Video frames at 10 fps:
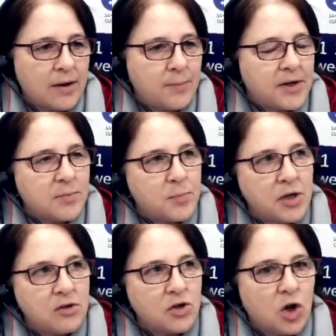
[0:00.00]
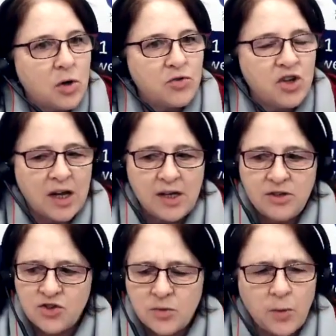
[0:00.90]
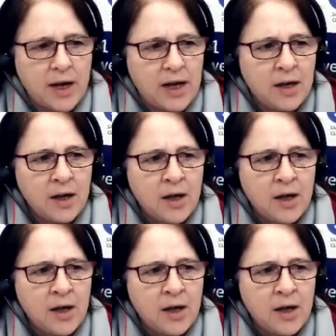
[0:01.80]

because booking.com changed the way,